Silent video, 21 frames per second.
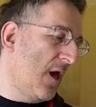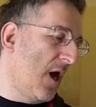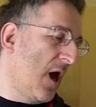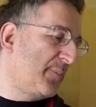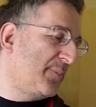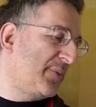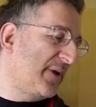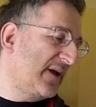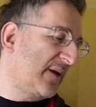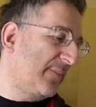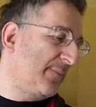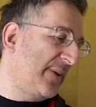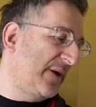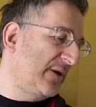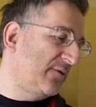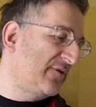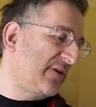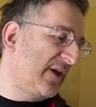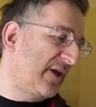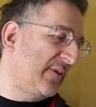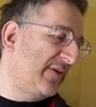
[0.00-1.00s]
A brick
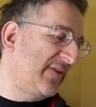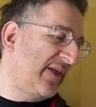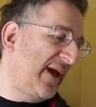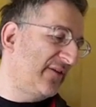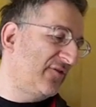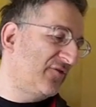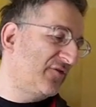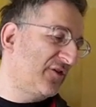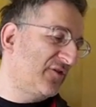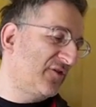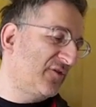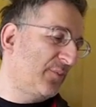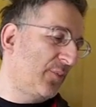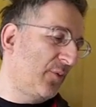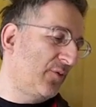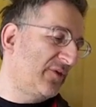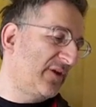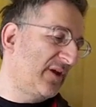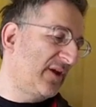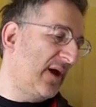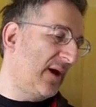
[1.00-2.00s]
building with entrance
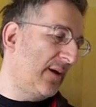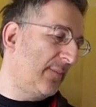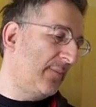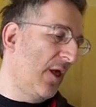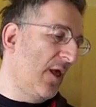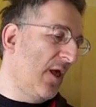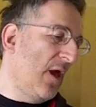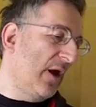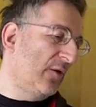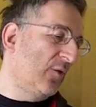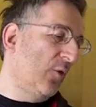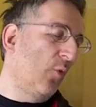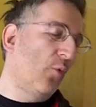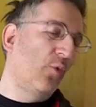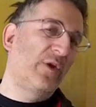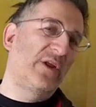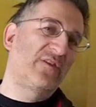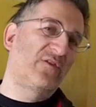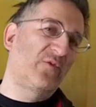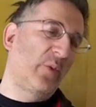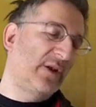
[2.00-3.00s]
boarded up and
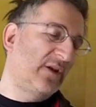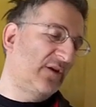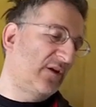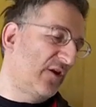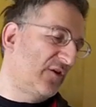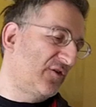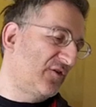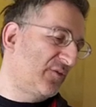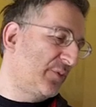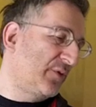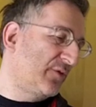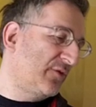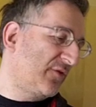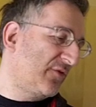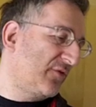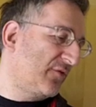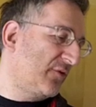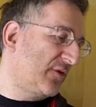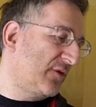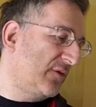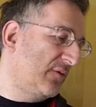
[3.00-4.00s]
all its windows put
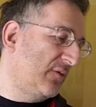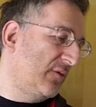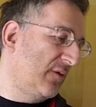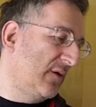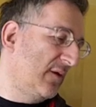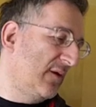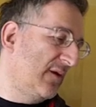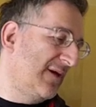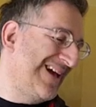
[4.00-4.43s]
through.